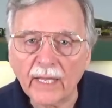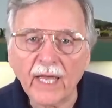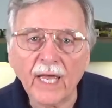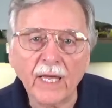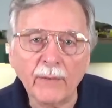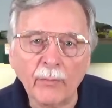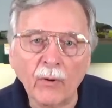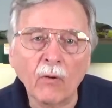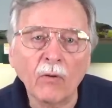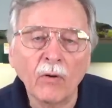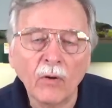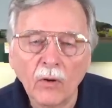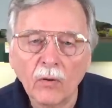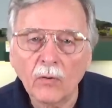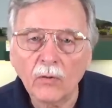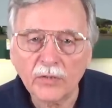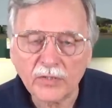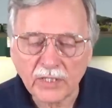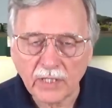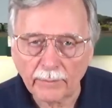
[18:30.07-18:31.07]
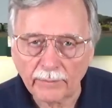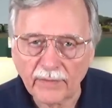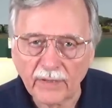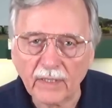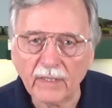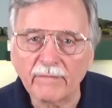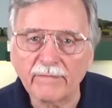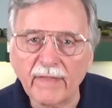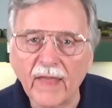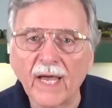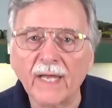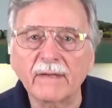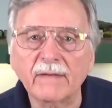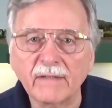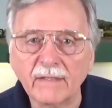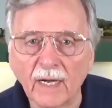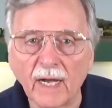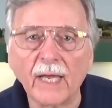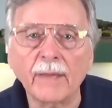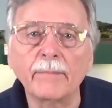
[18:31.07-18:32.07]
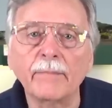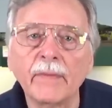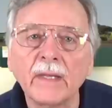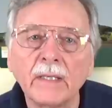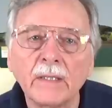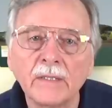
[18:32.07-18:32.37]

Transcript: cable or something of that type.